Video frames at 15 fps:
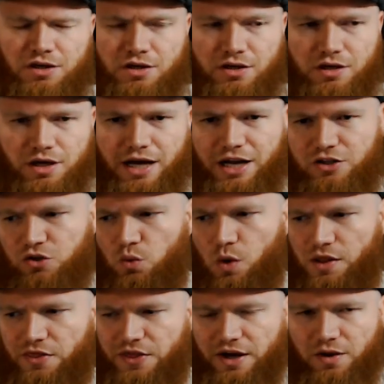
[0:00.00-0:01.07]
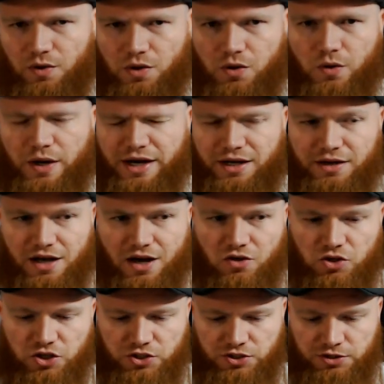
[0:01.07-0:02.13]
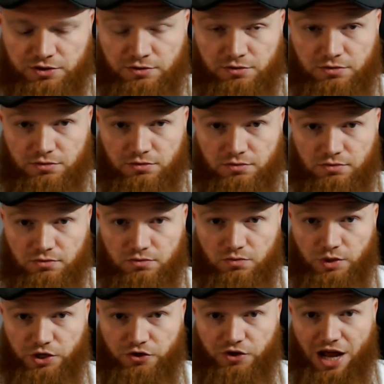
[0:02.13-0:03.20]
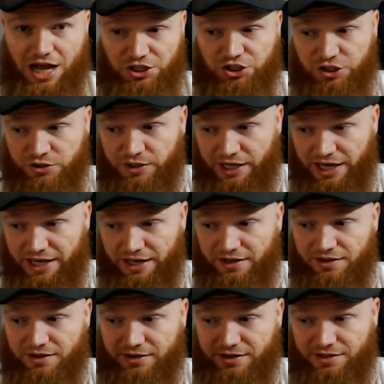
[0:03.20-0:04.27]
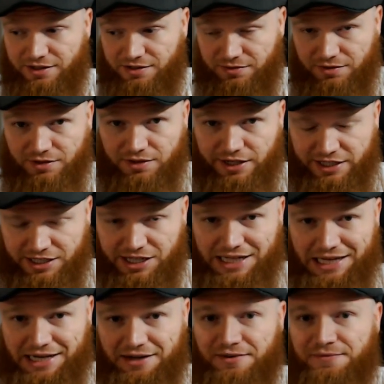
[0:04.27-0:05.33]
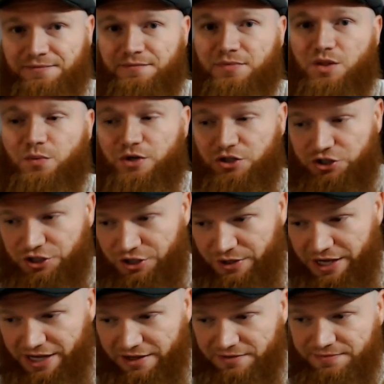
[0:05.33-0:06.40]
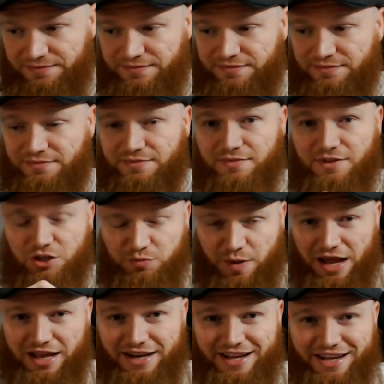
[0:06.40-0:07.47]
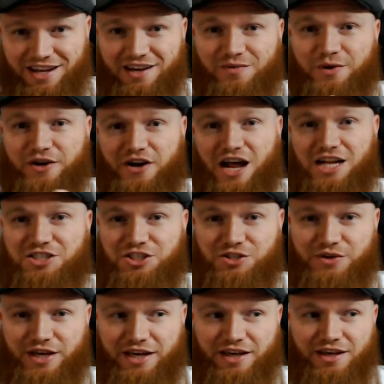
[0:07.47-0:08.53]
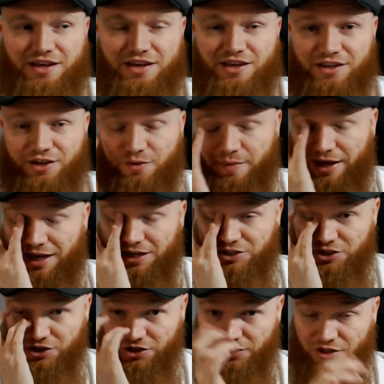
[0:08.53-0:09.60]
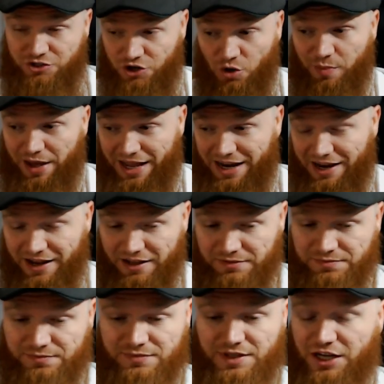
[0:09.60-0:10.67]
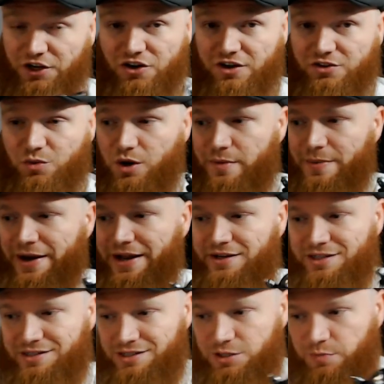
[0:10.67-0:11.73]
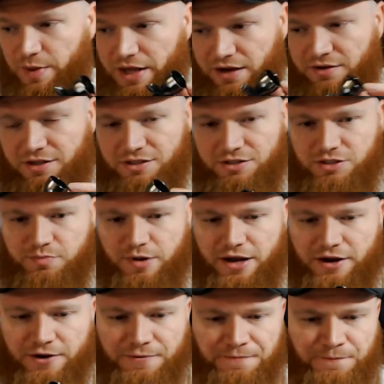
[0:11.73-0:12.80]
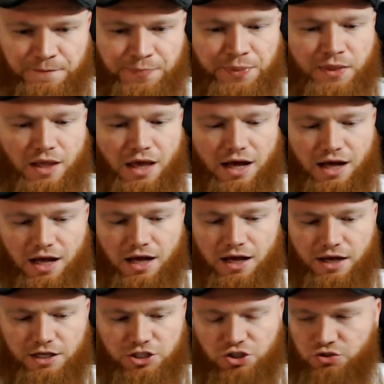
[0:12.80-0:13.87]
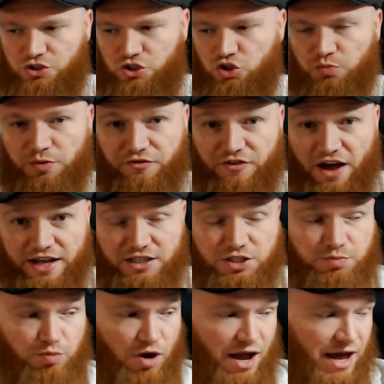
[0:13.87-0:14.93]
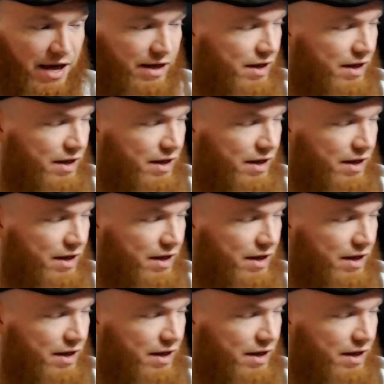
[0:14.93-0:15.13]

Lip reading: got to do one thing real quick. No, just when you're not shooting it, it's clean. When you're shooting, there's paint in it. When you're not shooting, you're making sure there's no paint in it. And you don't have to worry about it. It doesn't spit, doesn't sputter. It shoots a super fine spray.